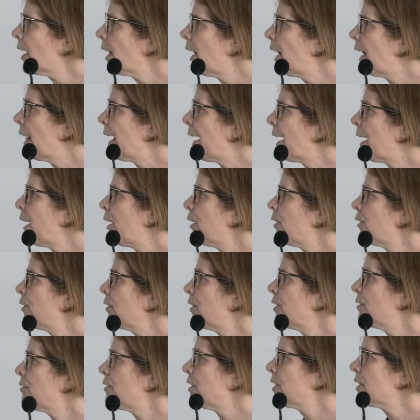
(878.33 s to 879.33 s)
allow
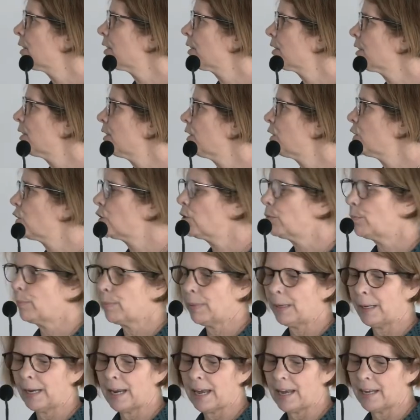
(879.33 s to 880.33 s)
the visitors to
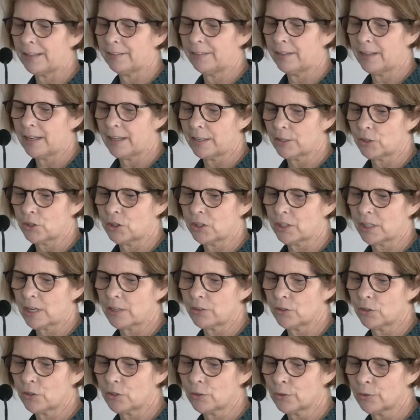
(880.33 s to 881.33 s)
plan their
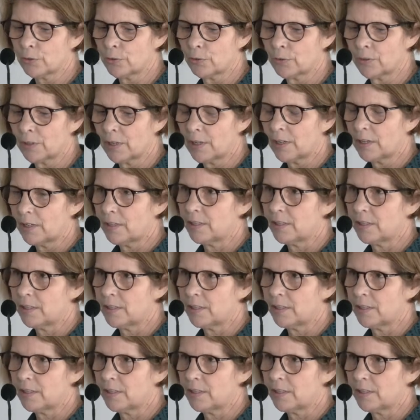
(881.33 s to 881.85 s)
schedule,